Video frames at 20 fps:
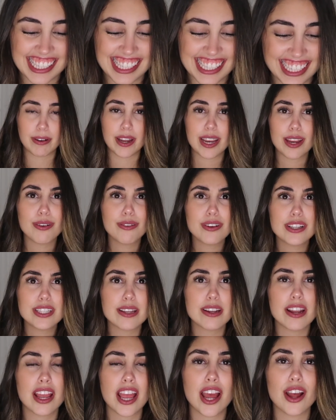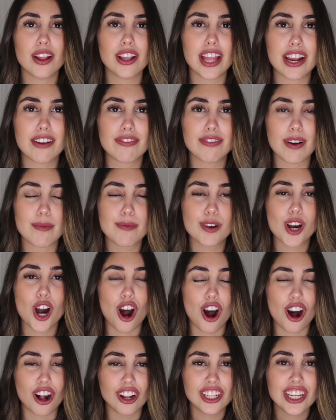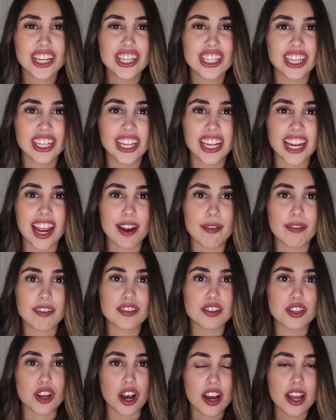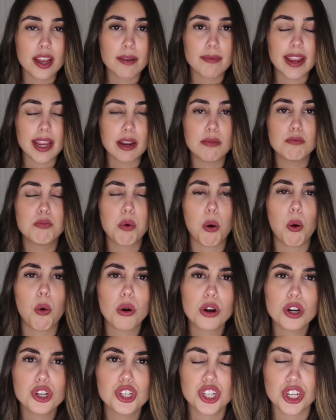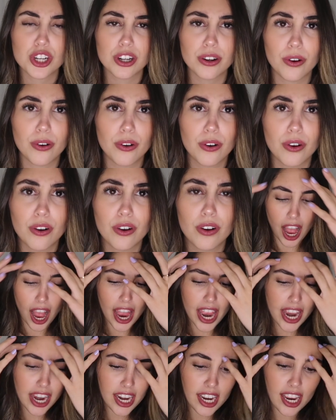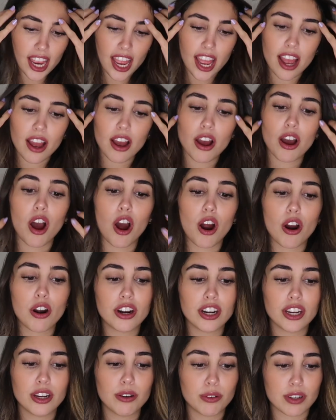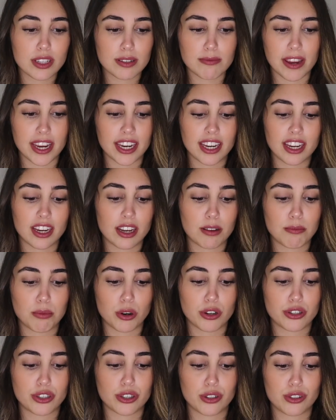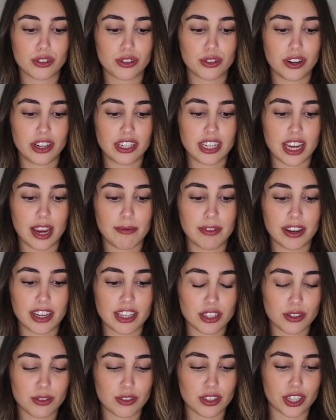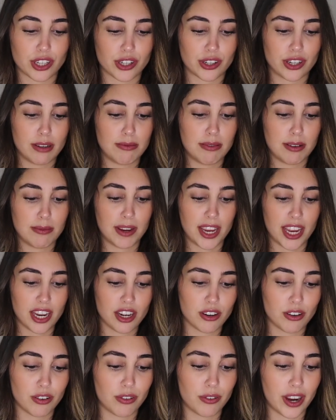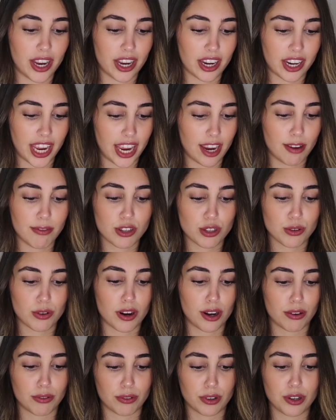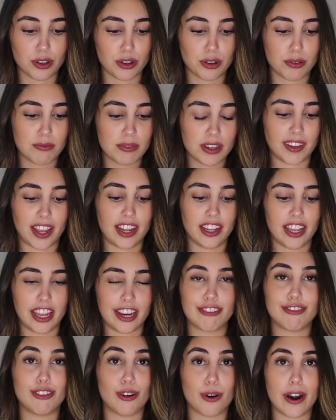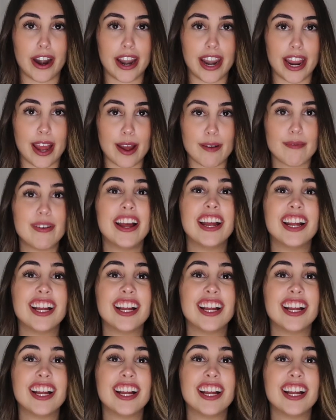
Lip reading: But it was in, like, from college, and then I saw him in Portugal. I already was making a Portugal story time because there was a creepy man who came into our room at like 4 a.m.